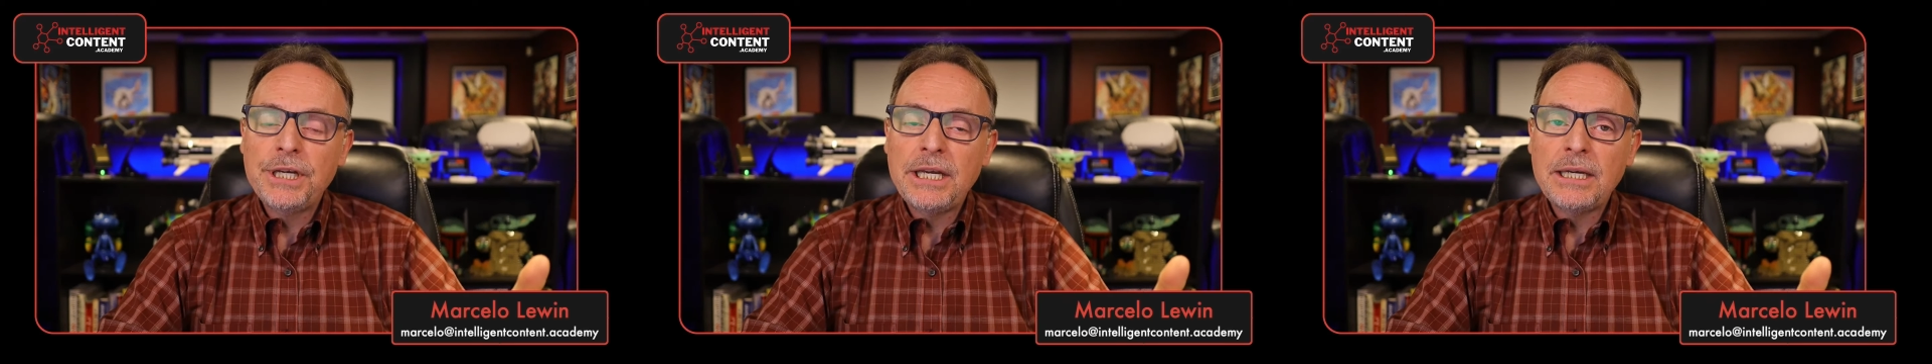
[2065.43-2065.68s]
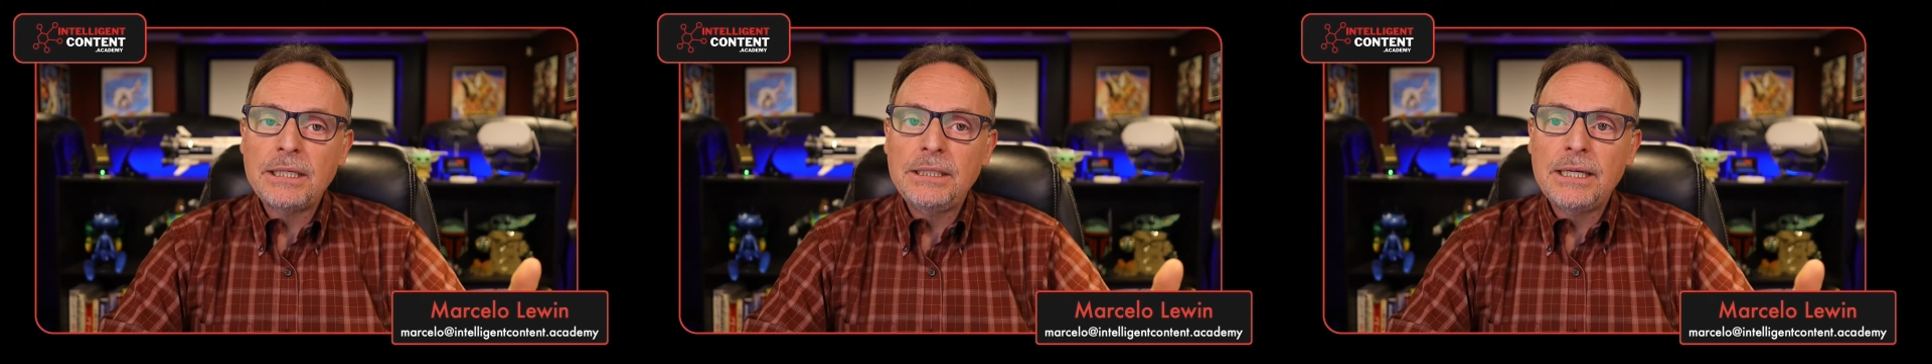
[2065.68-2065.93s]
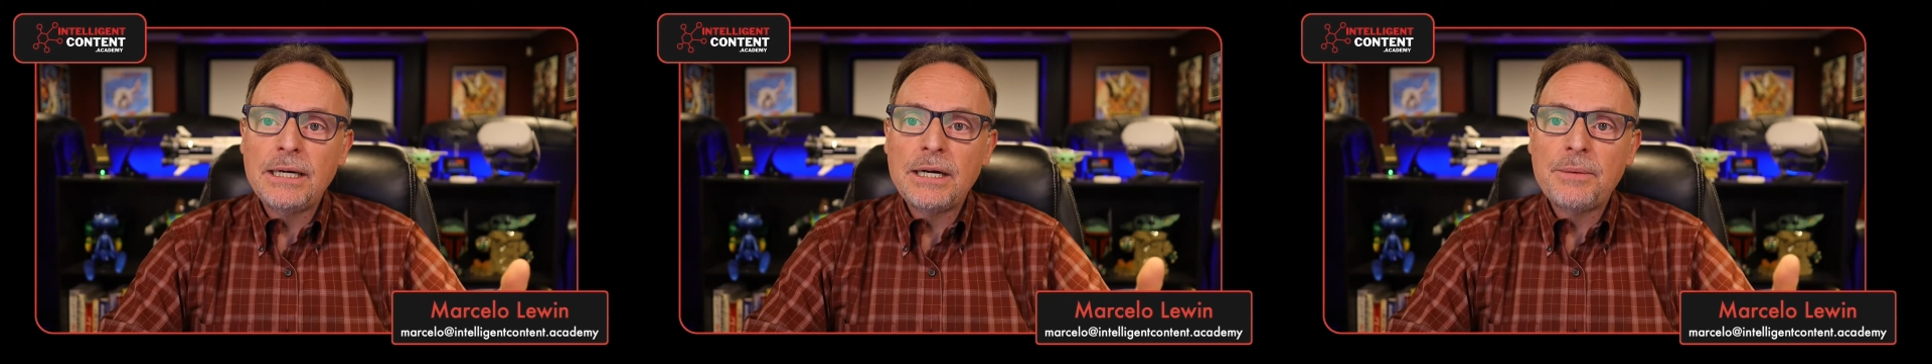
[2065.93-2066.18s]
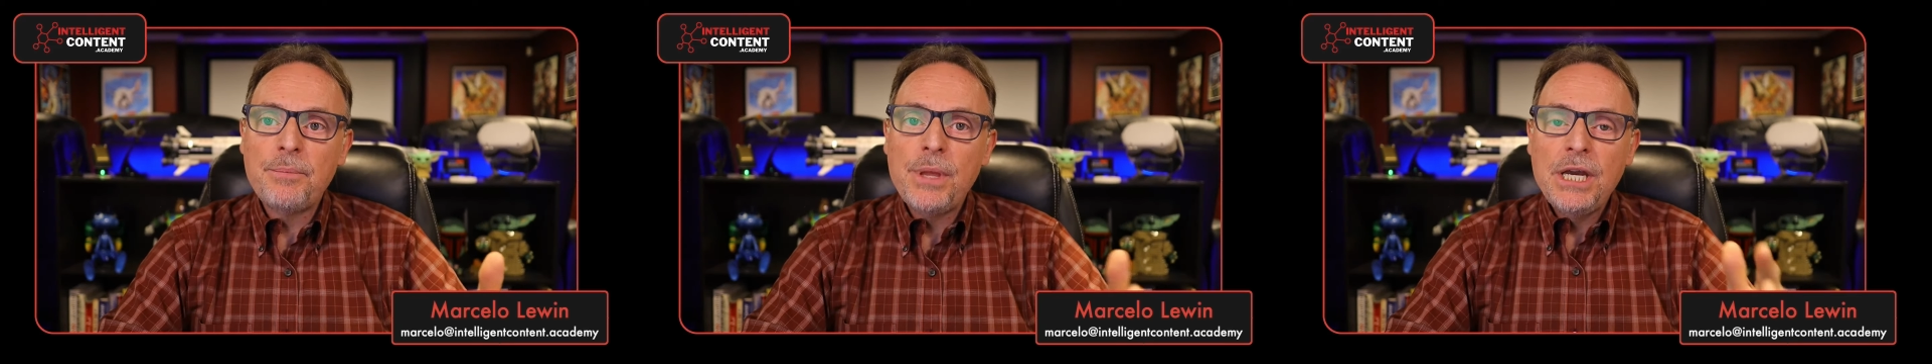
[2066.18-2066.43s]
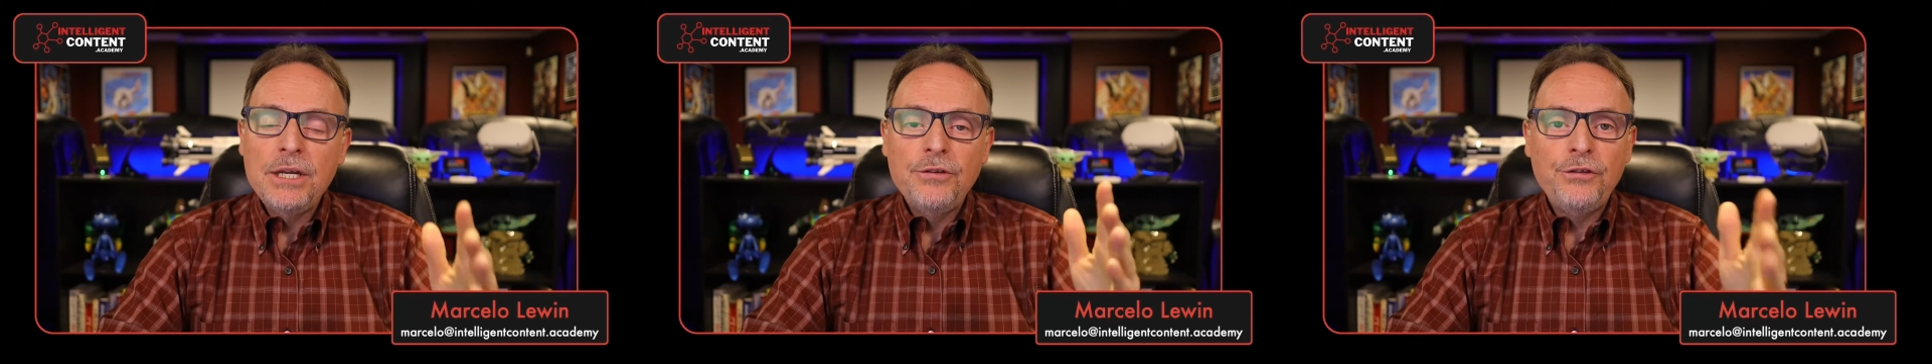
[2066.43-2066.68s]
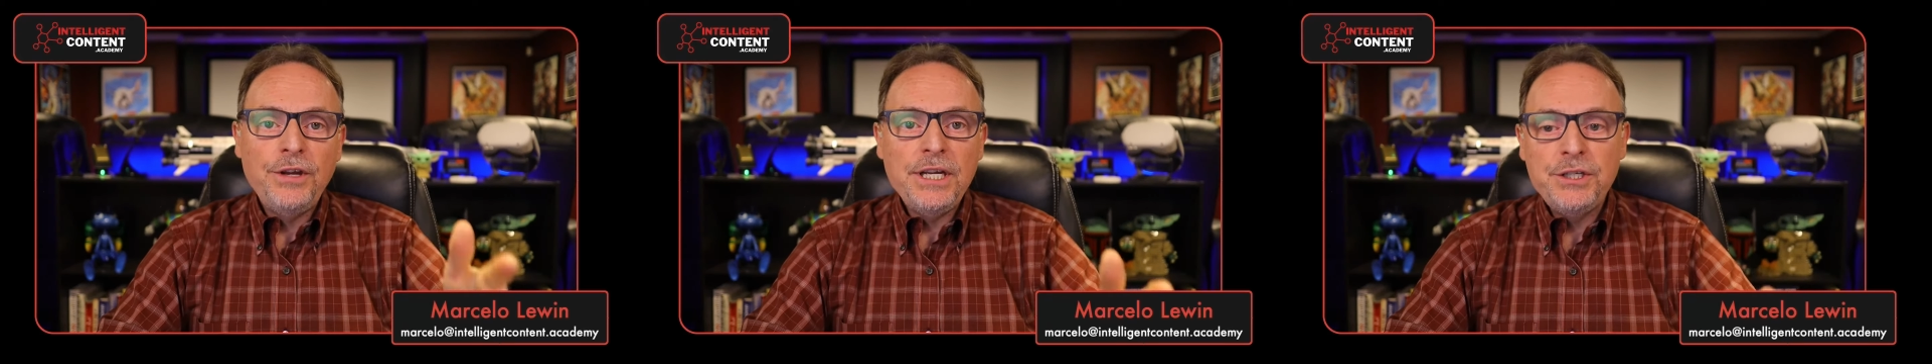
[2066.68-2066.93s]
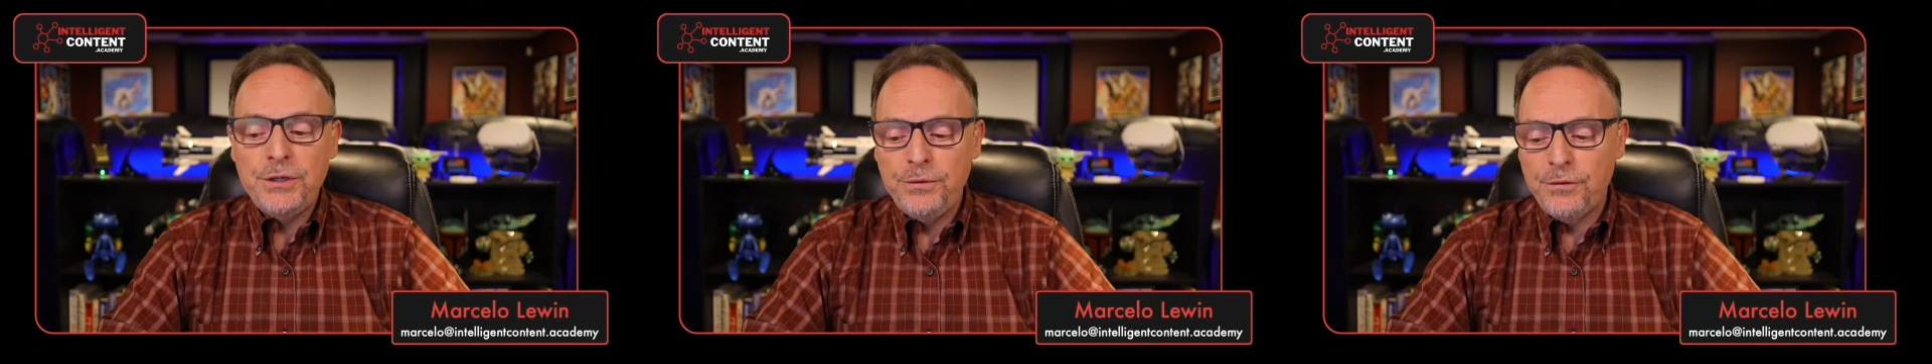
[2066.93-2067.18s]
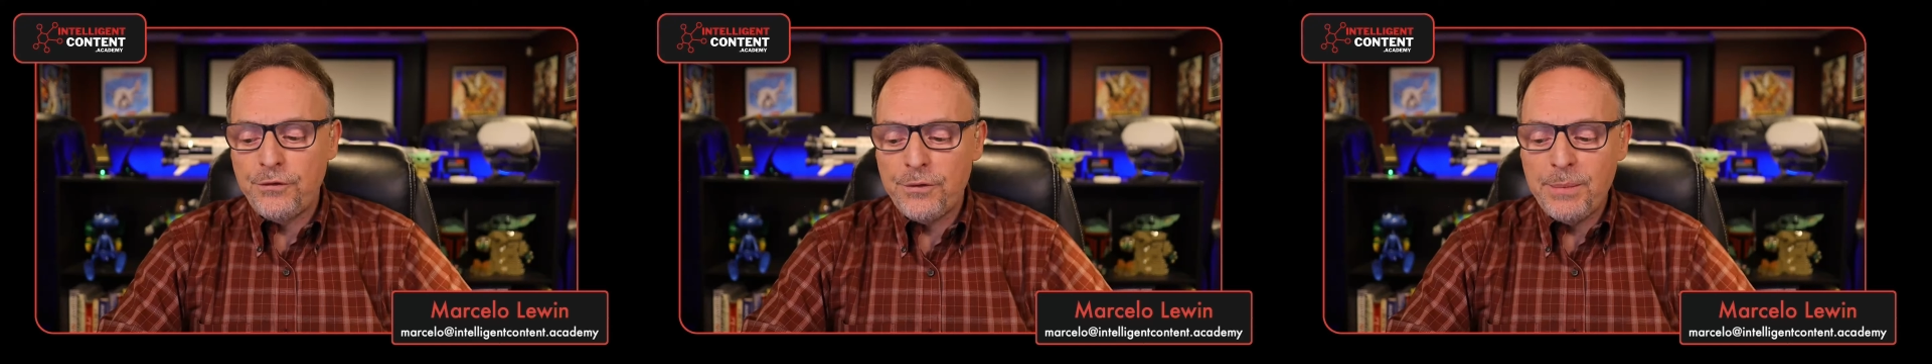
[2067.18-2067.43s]
And stay
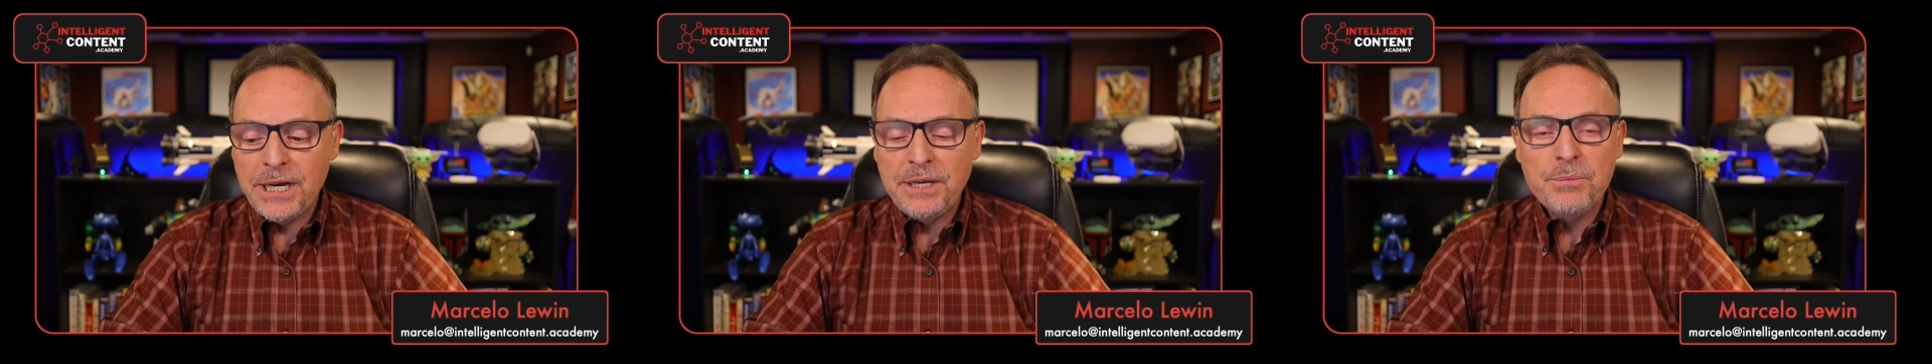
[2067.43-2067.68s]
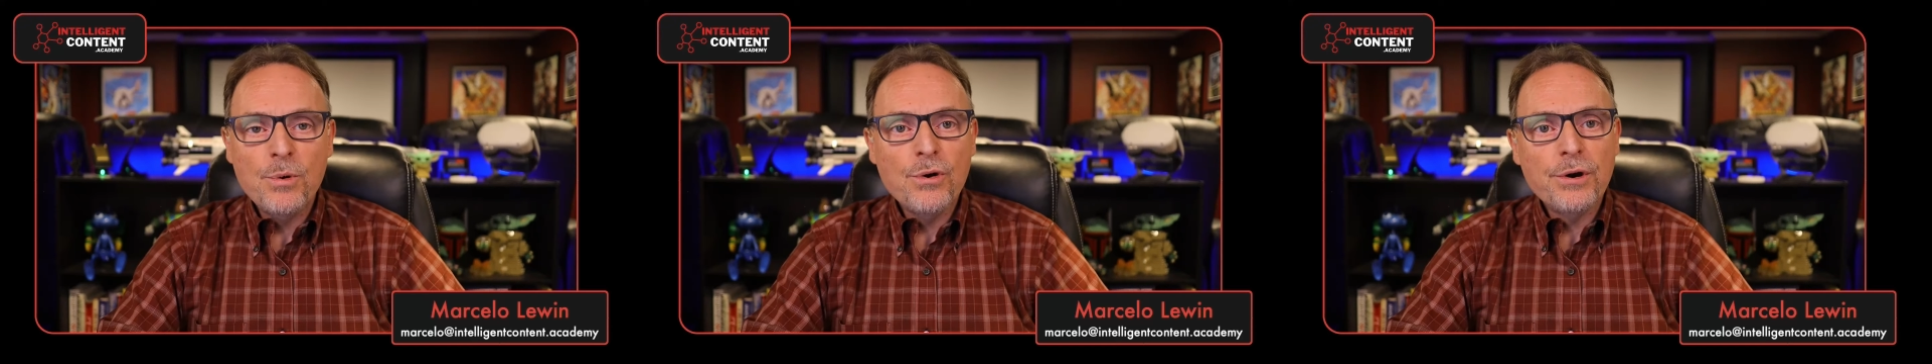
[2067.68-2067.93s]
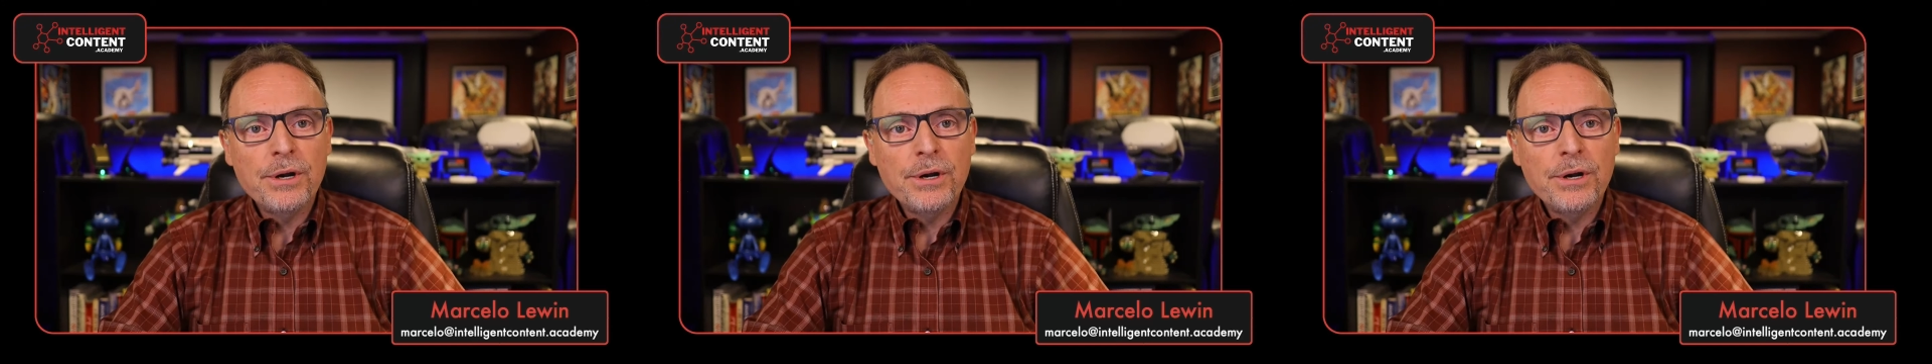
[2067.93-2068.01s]
tuned for many more.